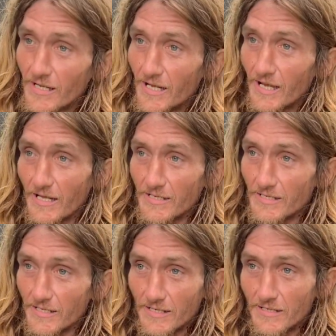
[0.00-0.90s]
and
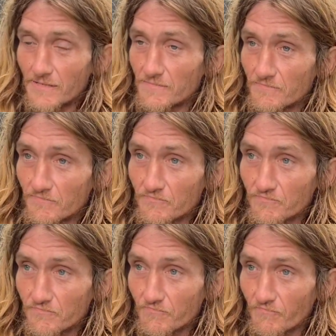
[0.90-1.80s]

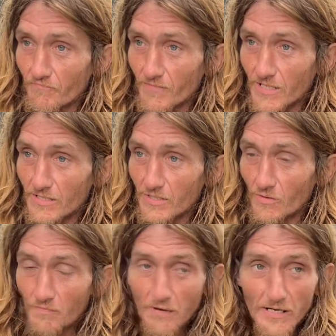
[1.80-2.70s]

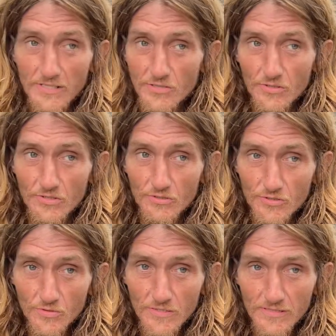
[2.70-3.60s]
their bodies aren't used
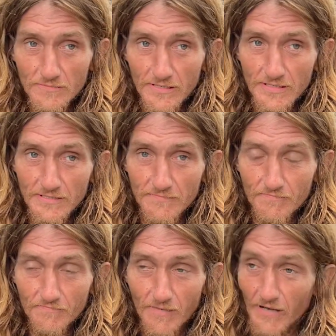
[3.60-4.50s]
to it. And
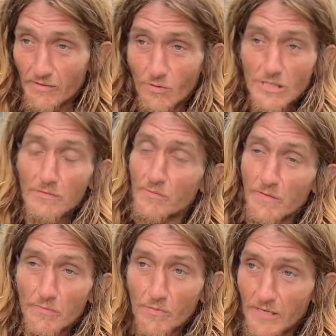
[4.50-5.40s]
I know a couple
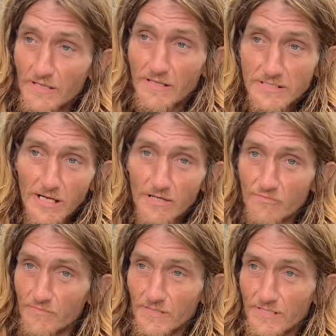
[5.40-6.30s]
people already that died
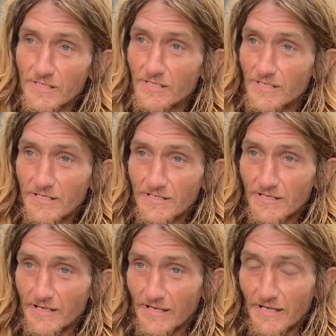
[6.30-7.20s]
from it,
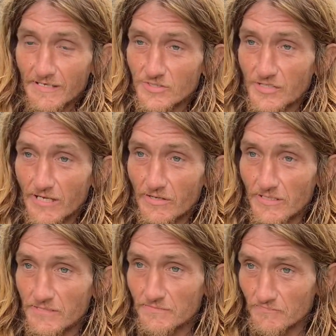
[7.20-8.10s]
and it's scary.
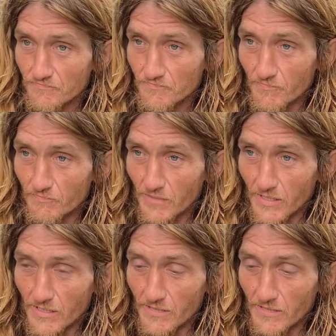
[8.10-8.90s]
But